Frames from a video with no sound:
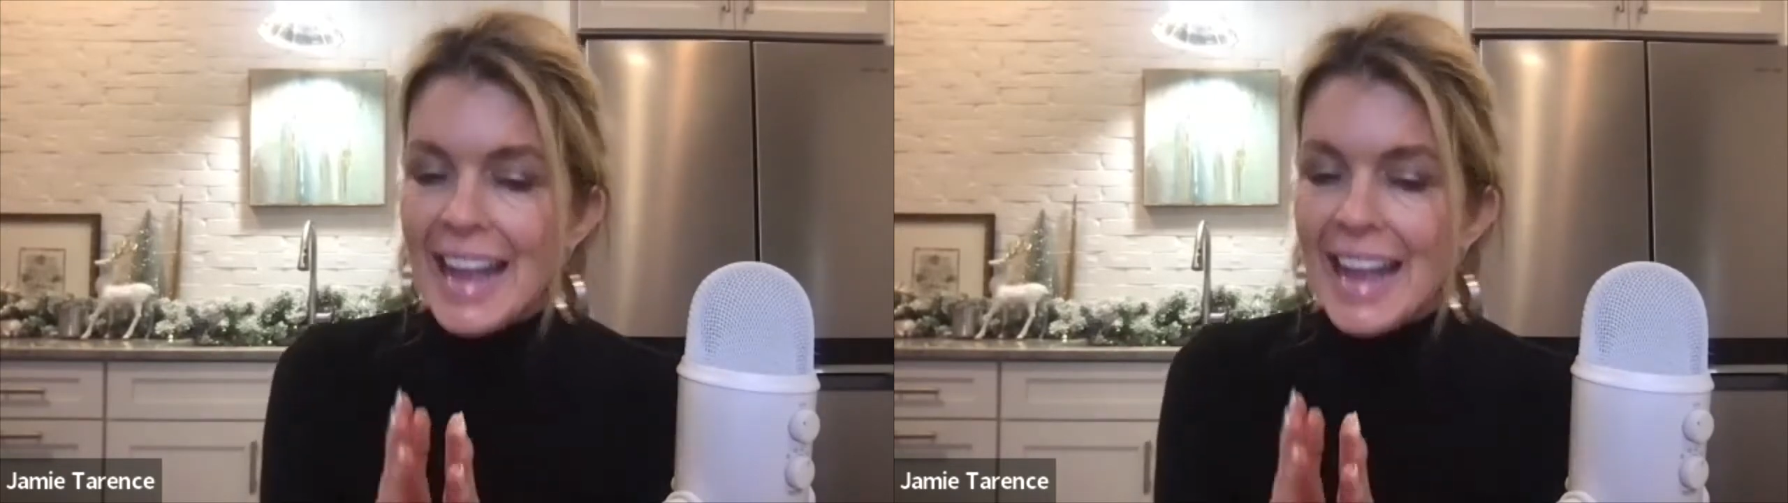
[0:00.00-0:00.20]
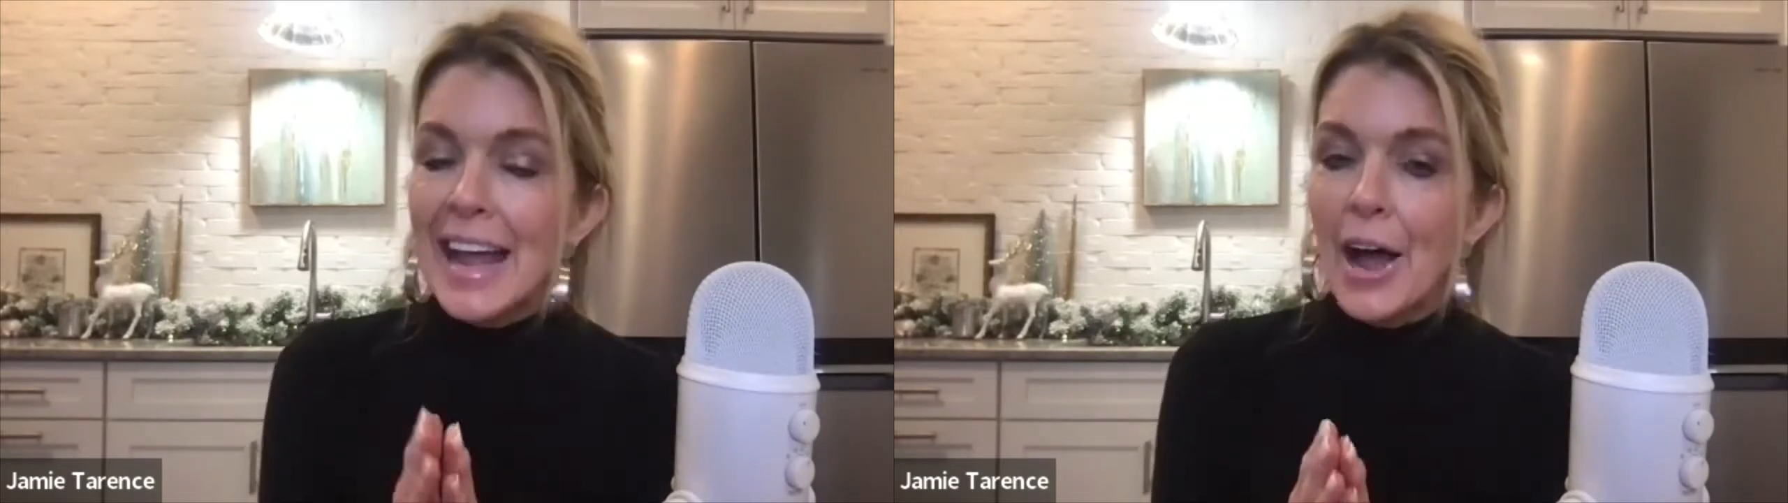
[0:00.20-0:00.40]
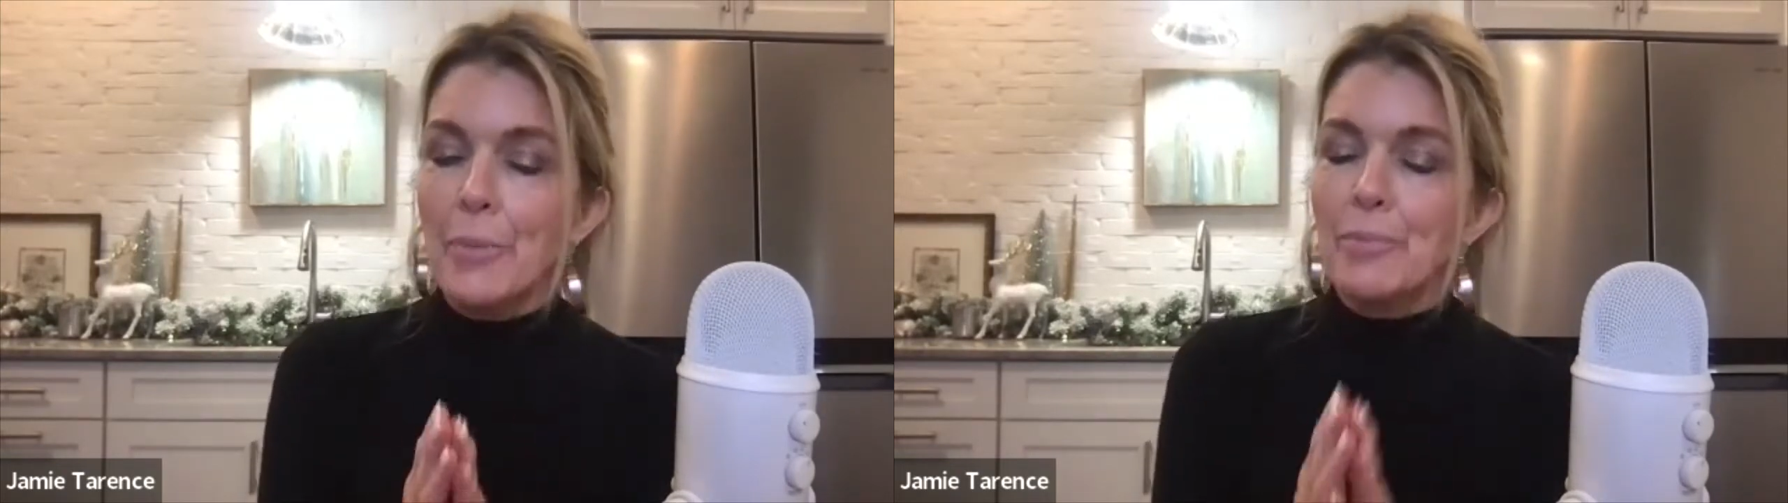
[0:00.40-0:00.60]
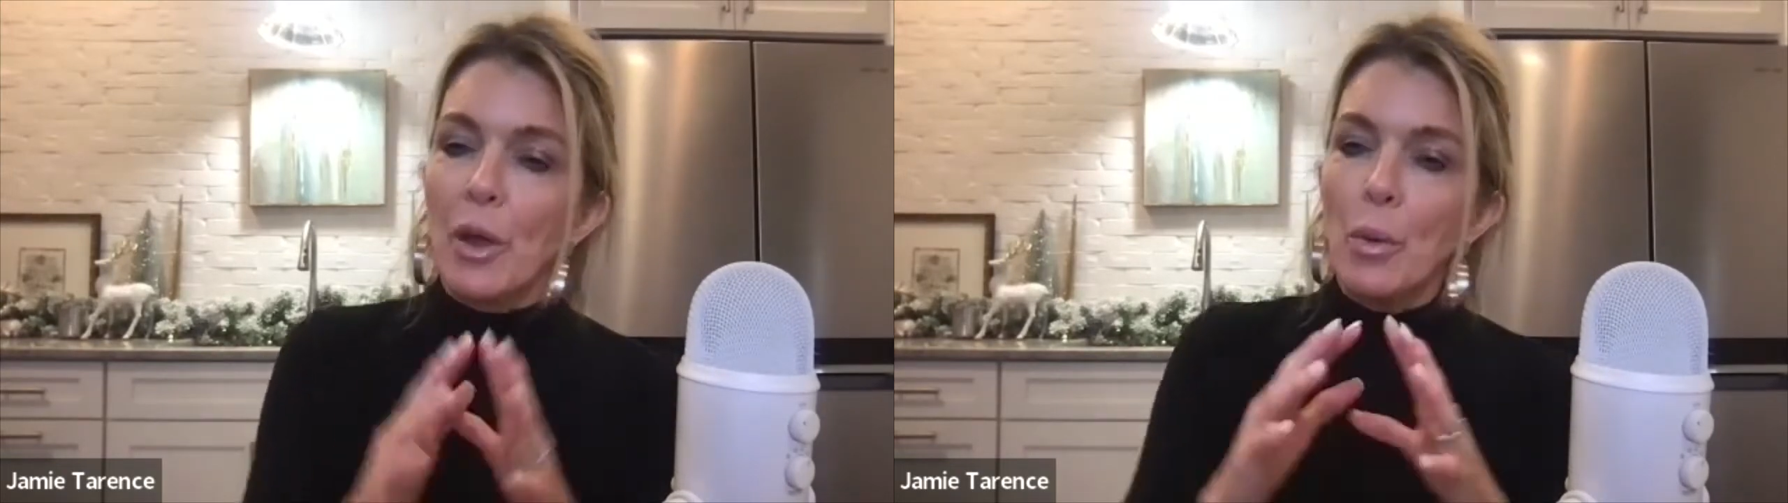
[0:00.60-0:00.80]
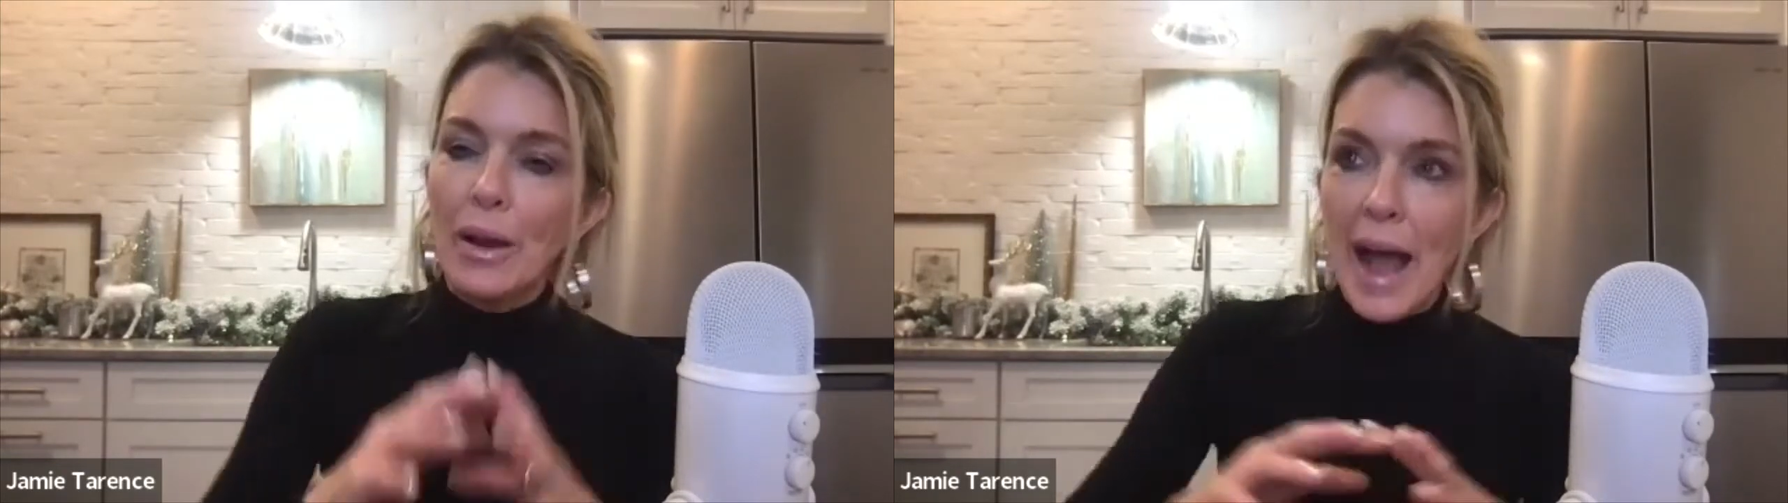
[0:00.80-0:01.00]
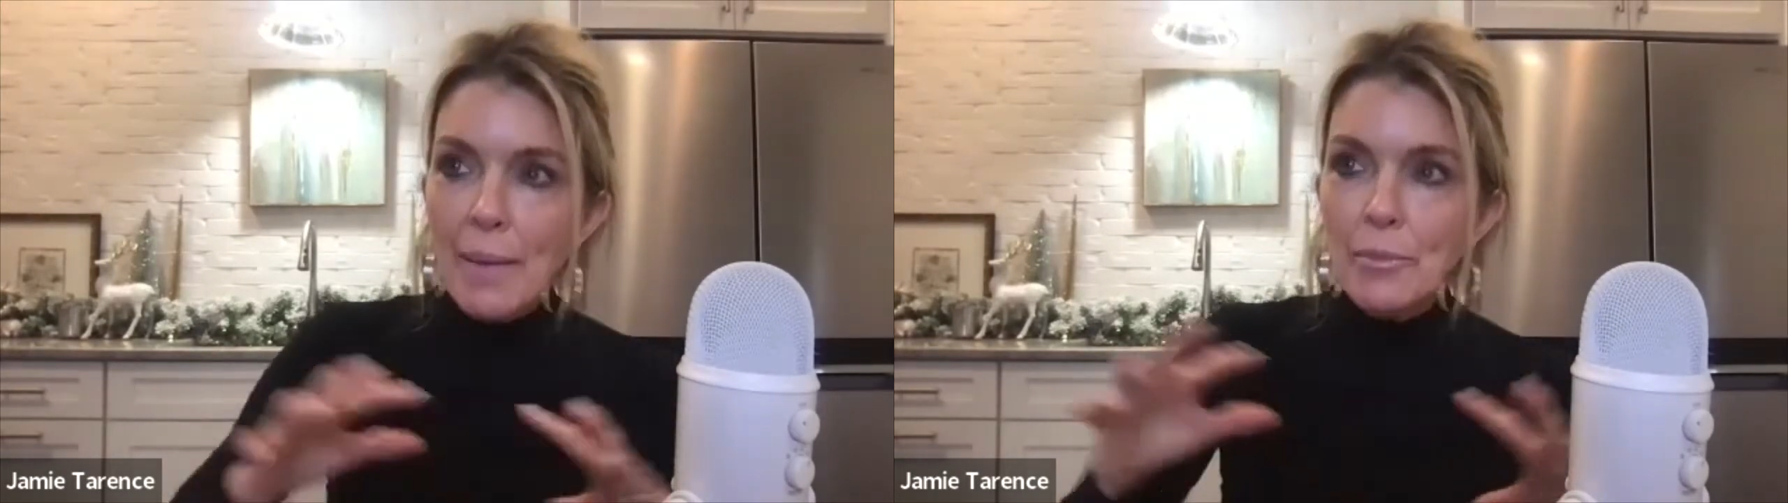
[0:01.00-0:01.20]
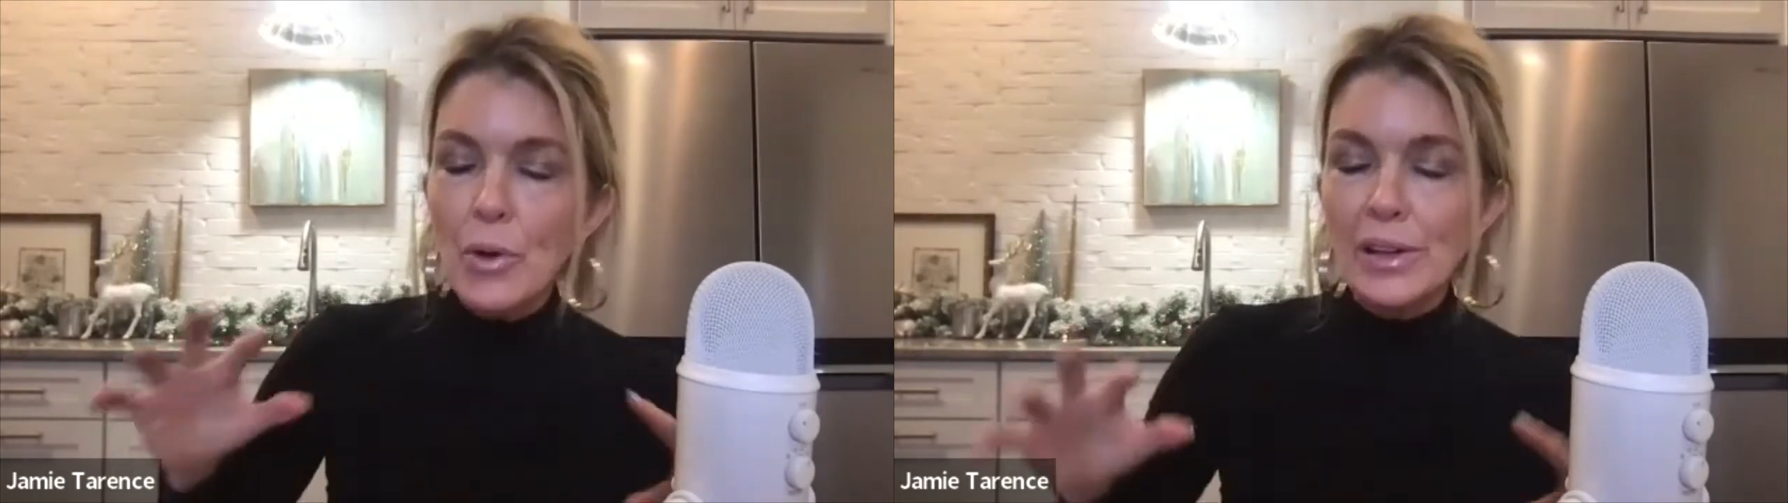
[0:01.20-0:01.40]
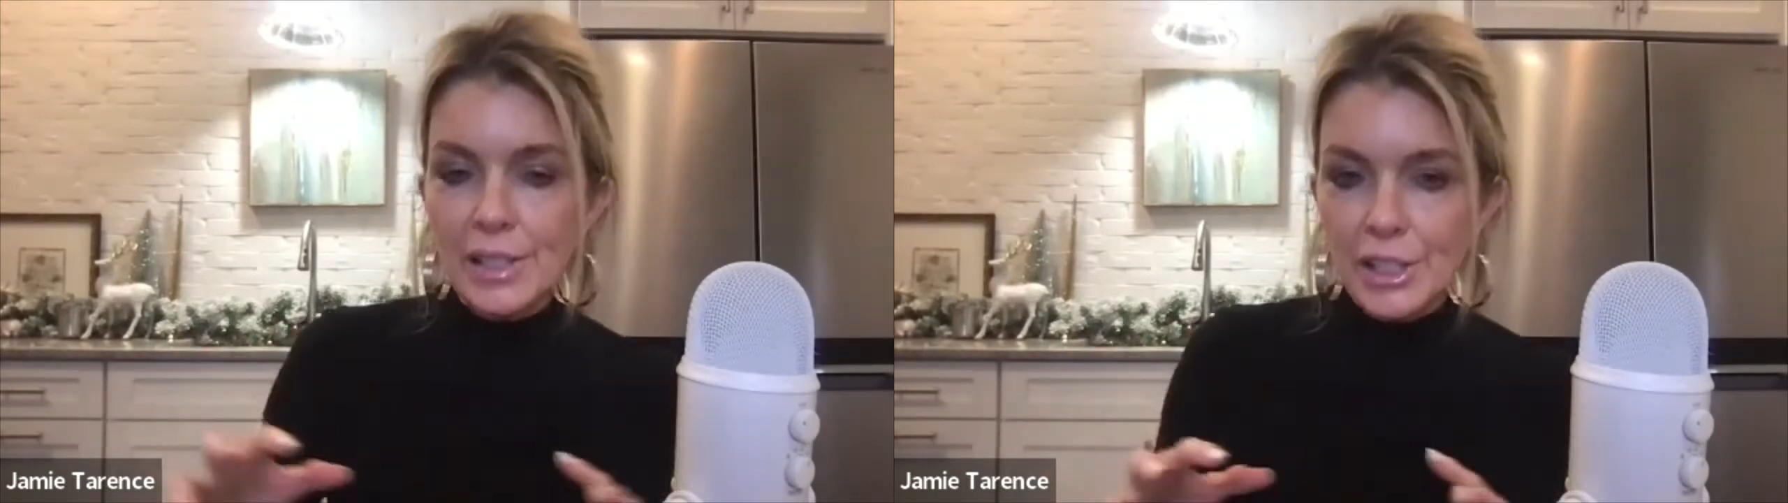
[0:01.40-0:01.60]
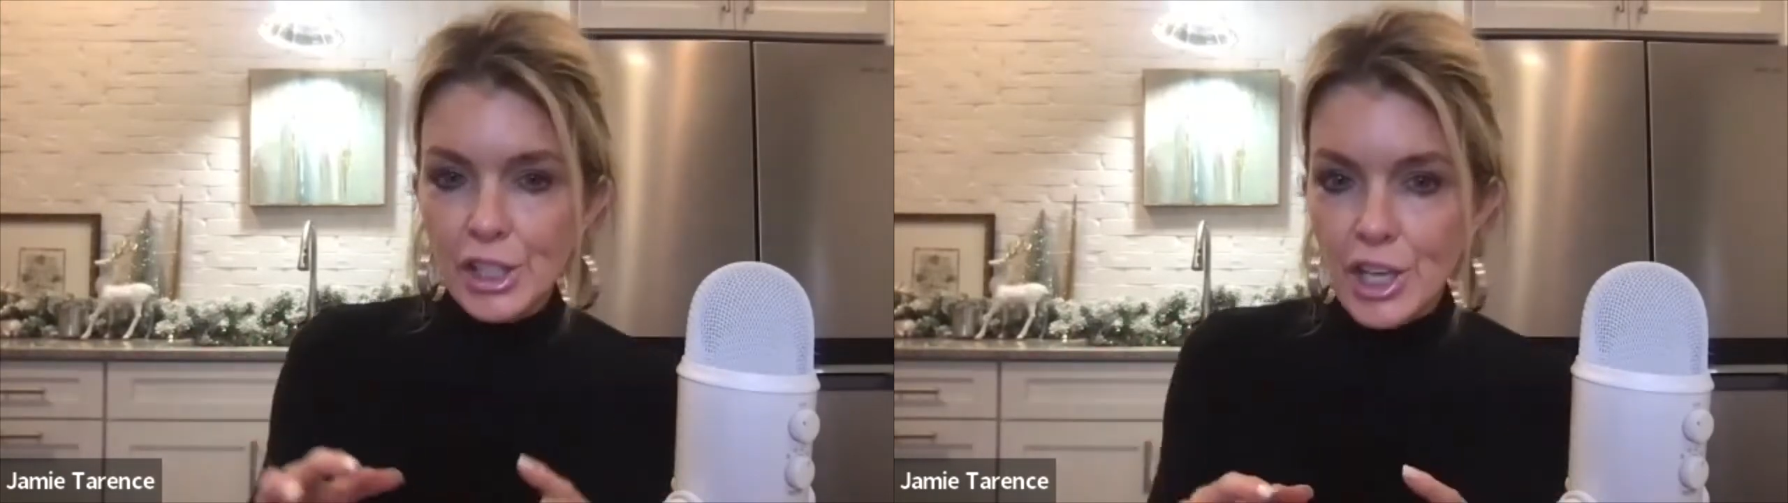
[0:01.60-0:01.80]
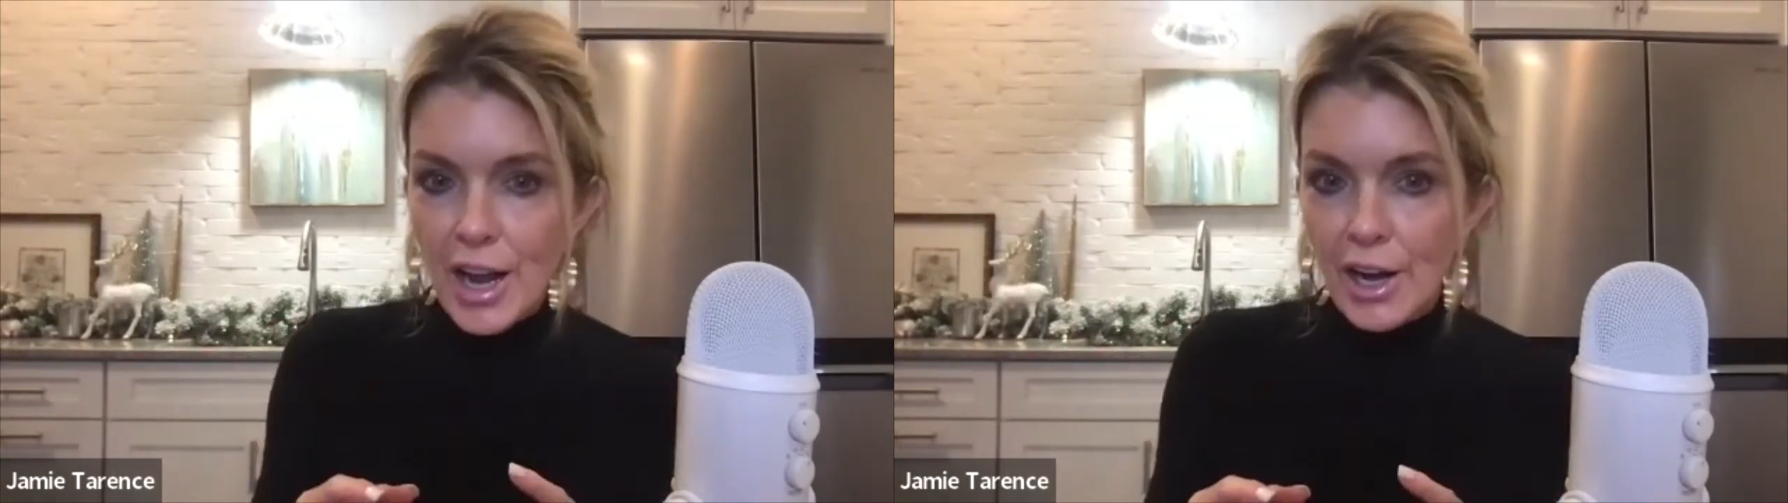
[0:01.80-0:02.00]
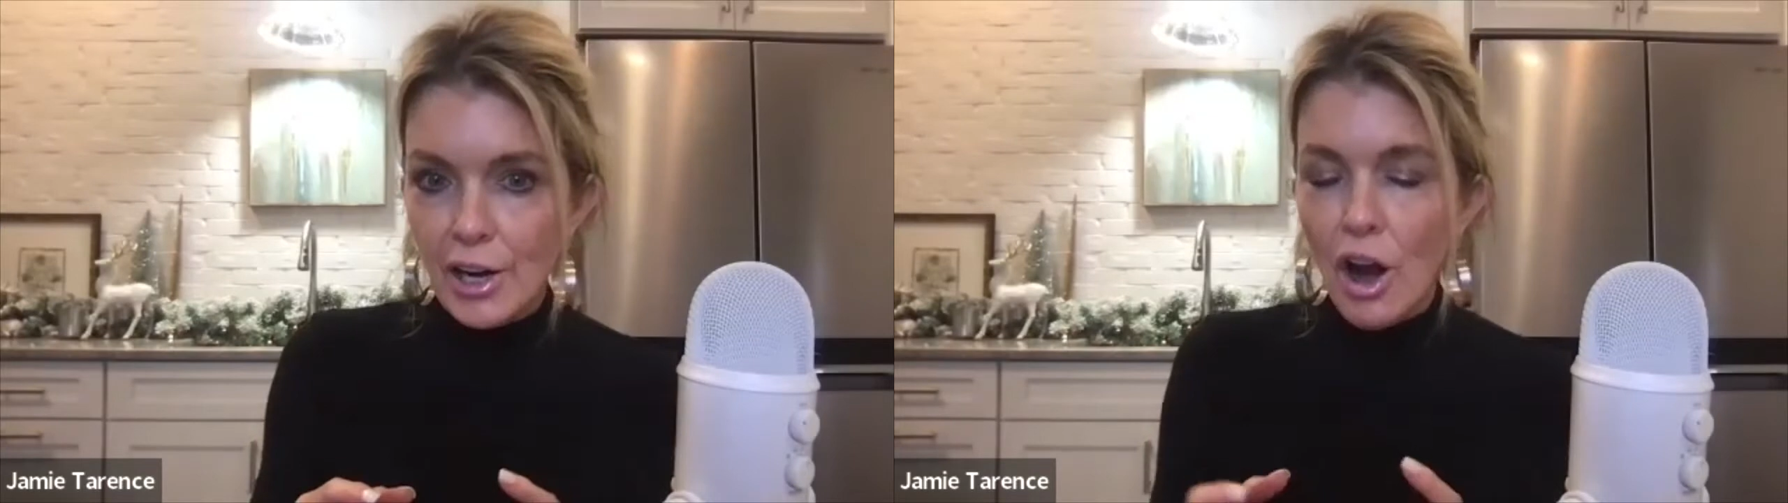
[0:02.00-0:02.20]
Now, what I'm going to share